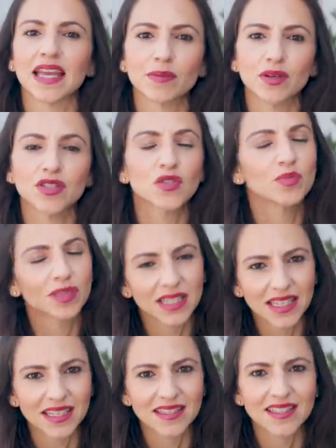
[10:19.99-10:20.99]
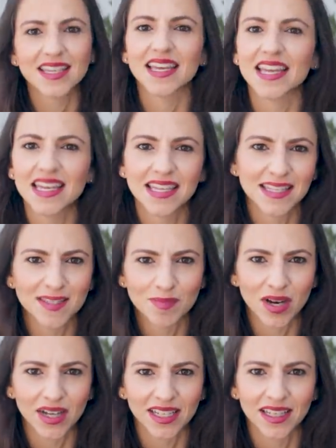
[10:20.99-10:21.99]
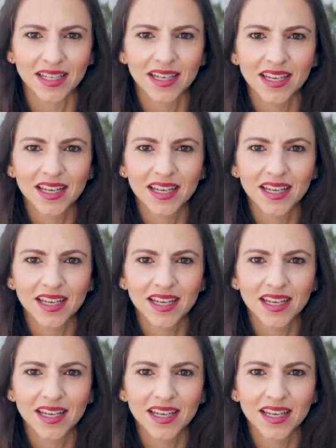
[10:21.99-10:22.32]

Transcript: able to please his body.